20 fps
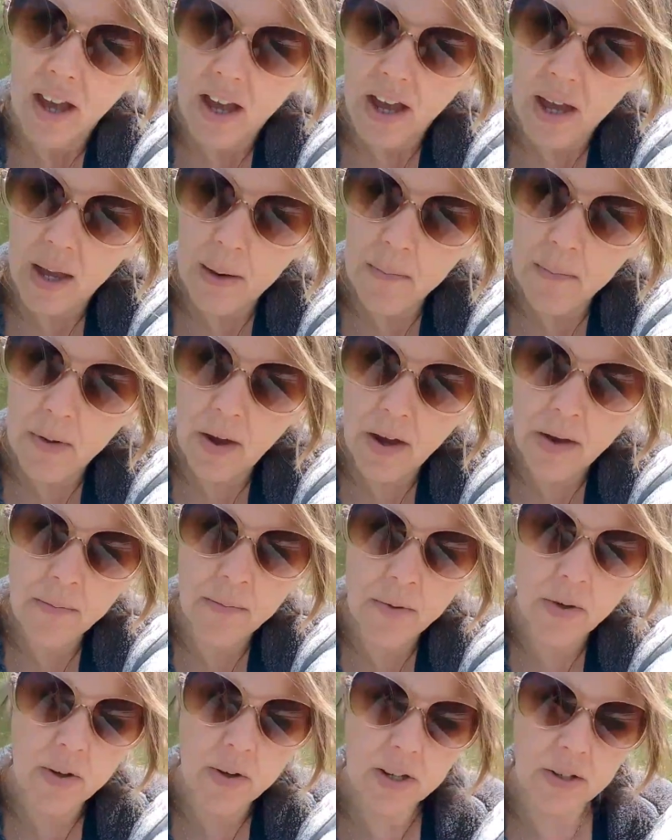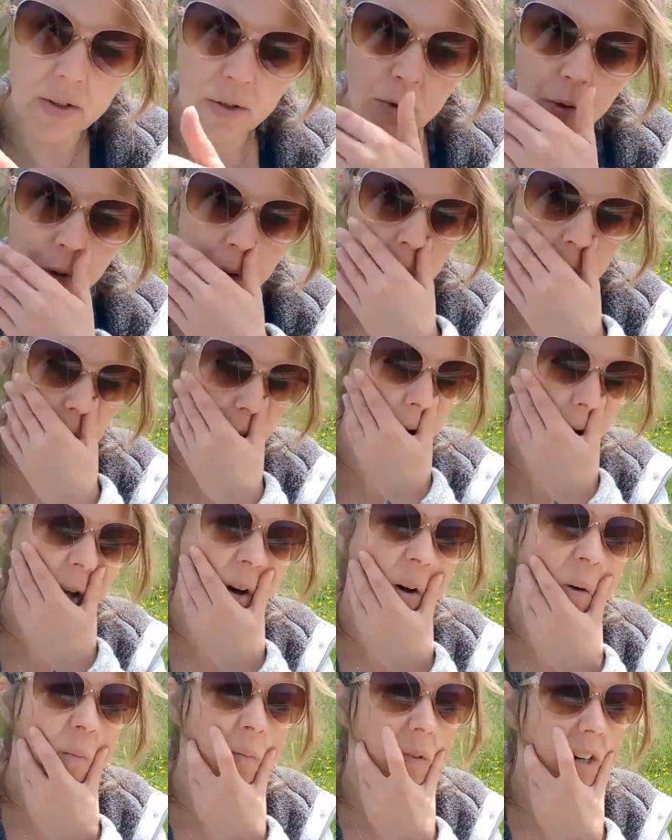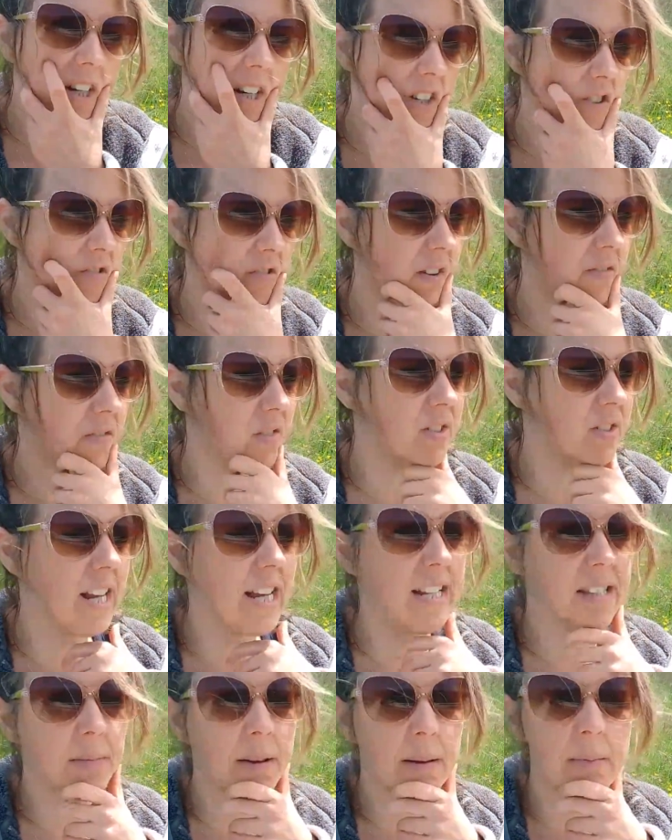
Um, I hope you can join me on my travels later.